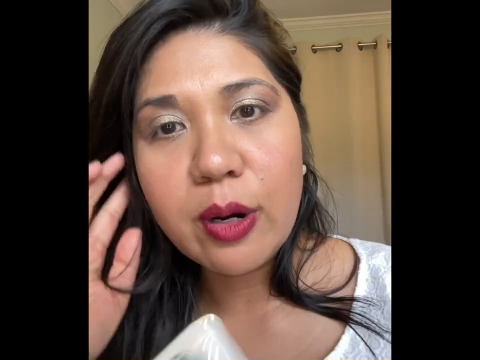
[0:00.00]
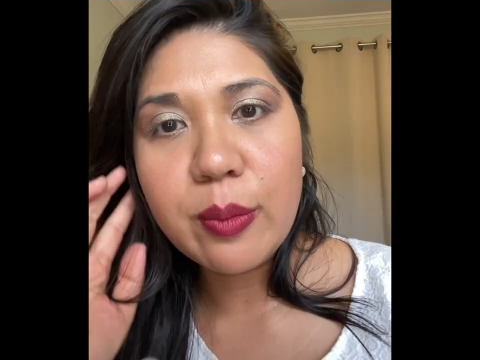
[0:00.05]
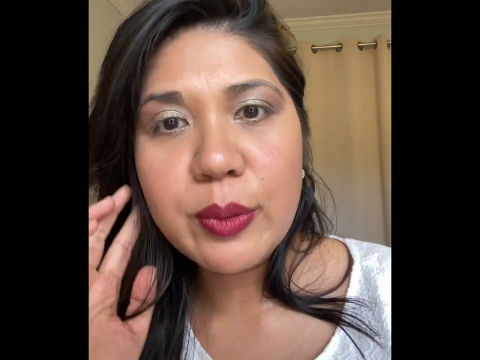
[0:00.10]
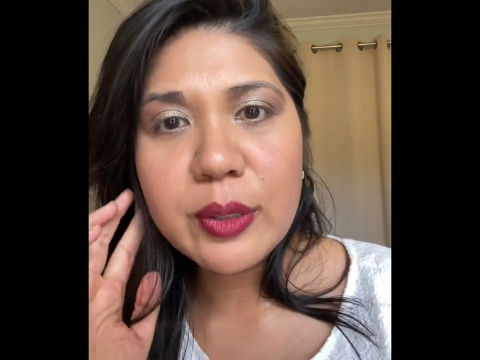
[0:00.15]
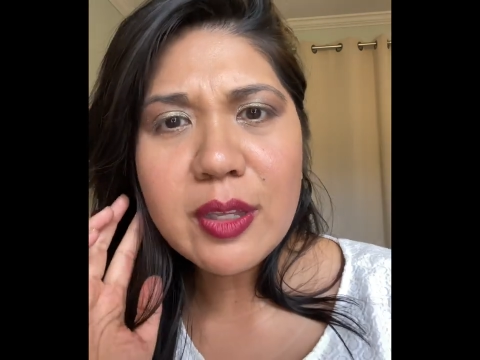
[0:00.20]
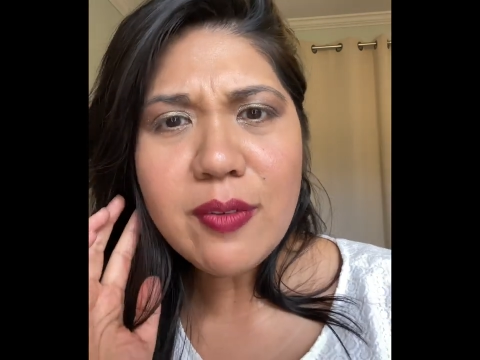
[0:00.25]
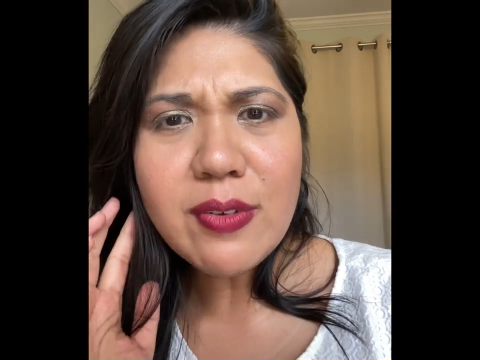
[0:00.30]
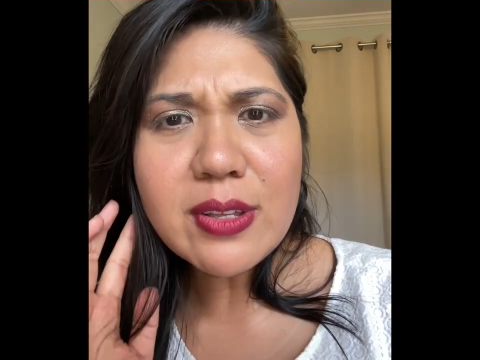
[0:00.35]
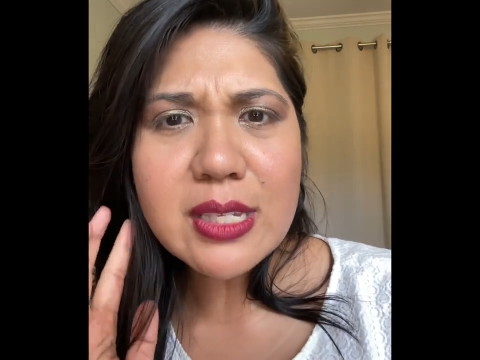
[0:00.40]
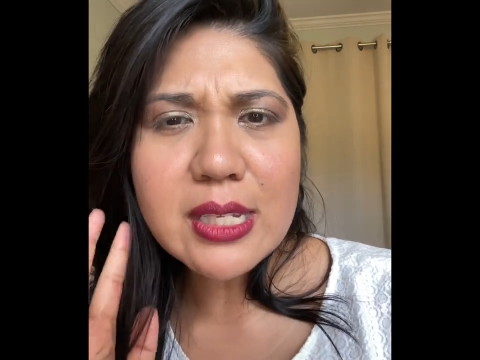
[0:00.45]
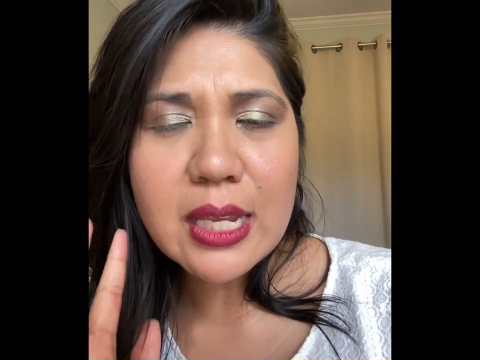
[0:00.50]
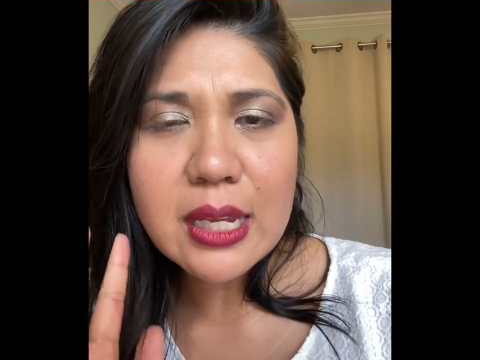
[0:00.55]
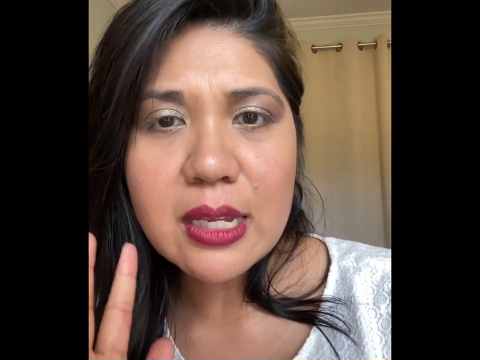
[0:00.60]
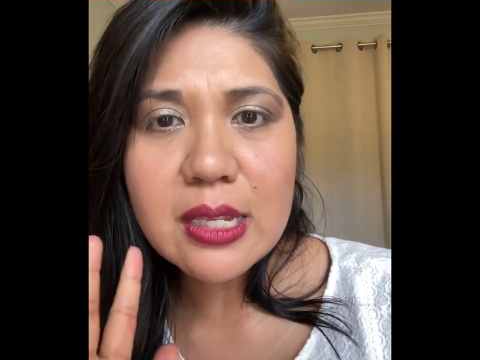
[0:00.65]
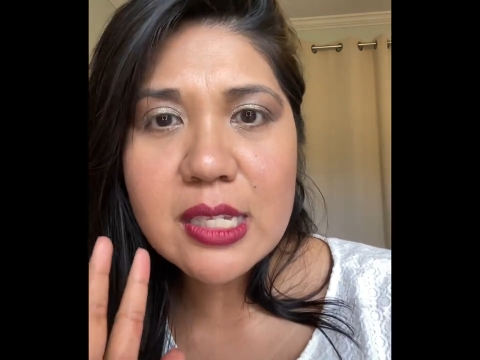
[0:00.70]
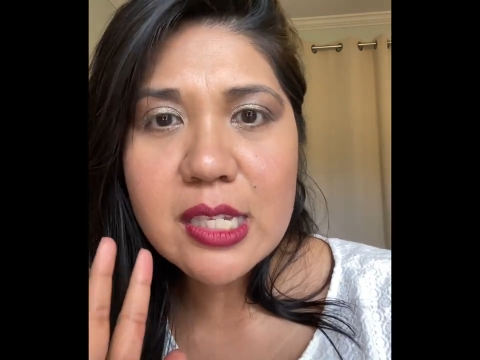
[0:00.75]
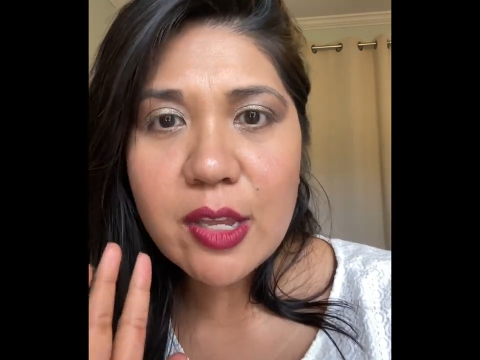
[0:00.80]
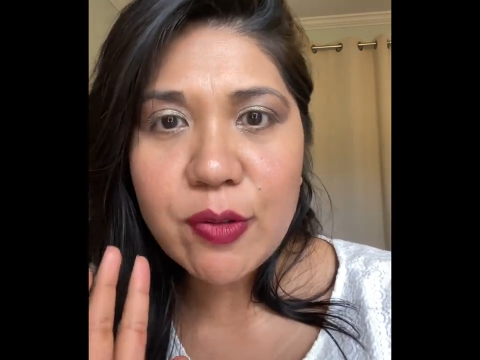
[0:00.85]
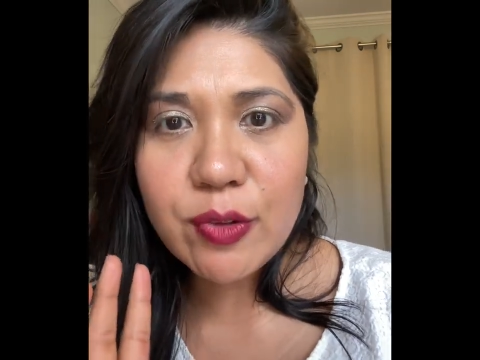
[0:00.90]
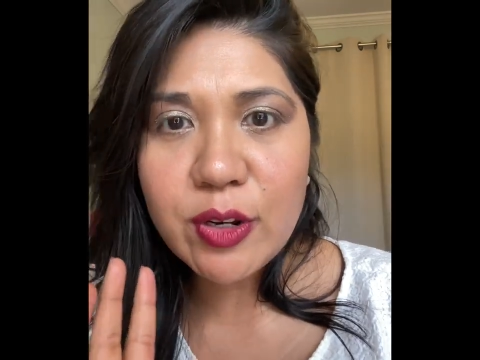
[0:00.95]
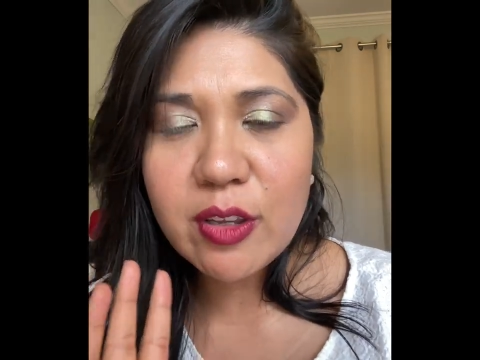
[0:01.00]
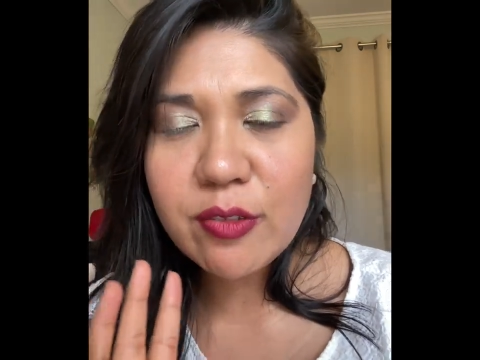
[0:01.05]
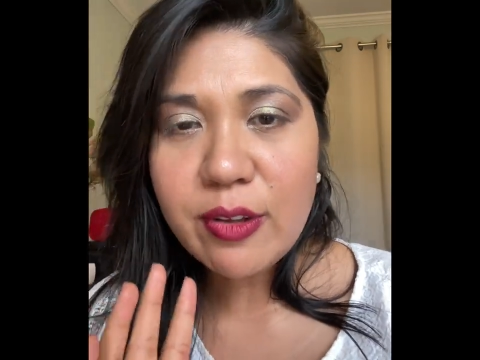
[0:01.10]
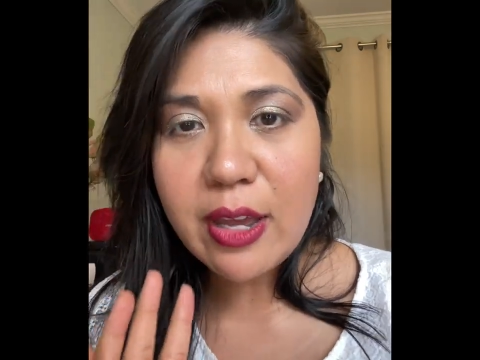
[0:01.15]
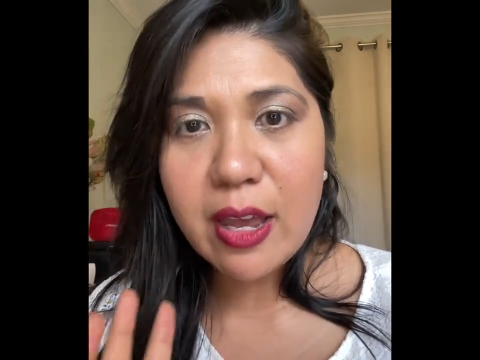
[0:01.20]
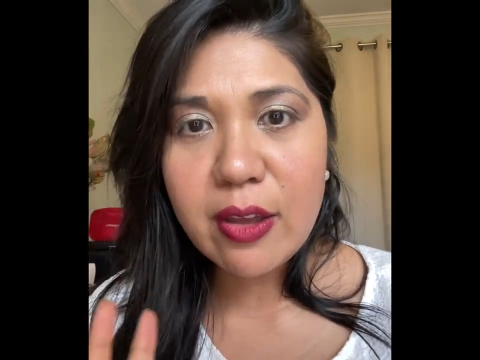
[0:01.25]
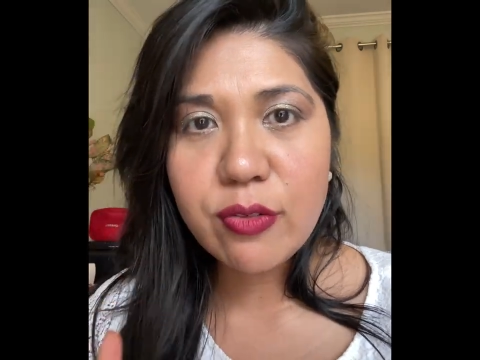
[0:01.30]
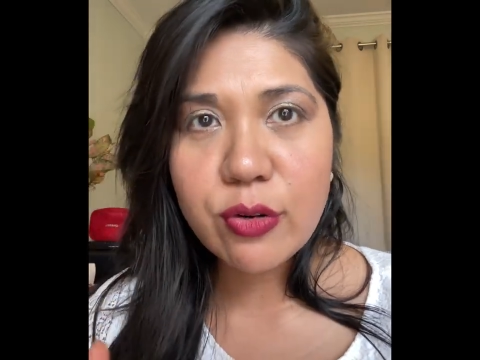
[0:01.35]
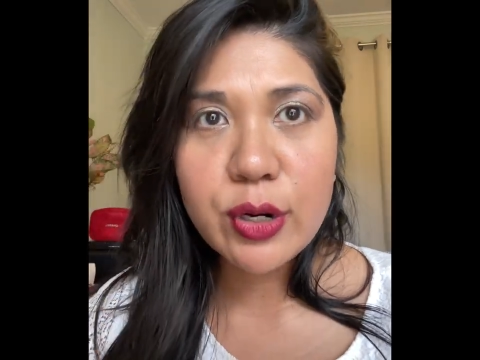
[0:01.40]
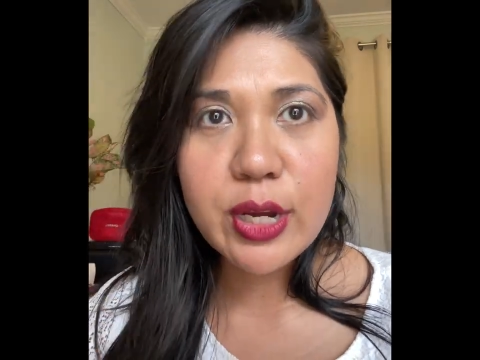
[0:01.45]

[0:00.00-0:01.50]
I believe it's like a 75